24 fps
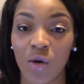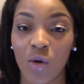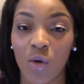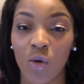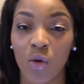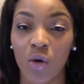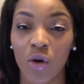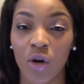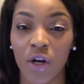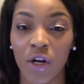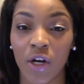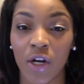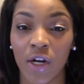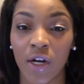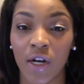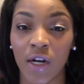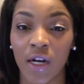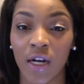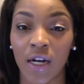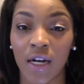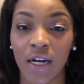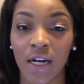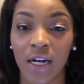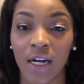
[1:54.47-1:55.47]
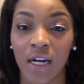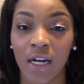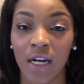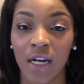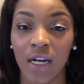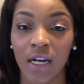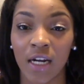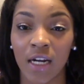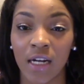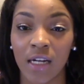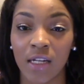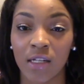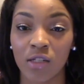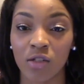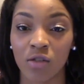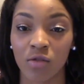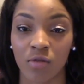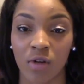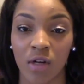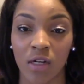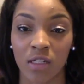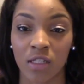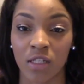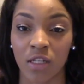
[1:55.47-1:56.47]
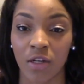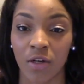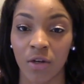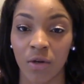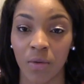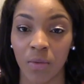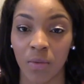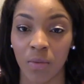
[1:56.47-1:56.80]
or Toronto.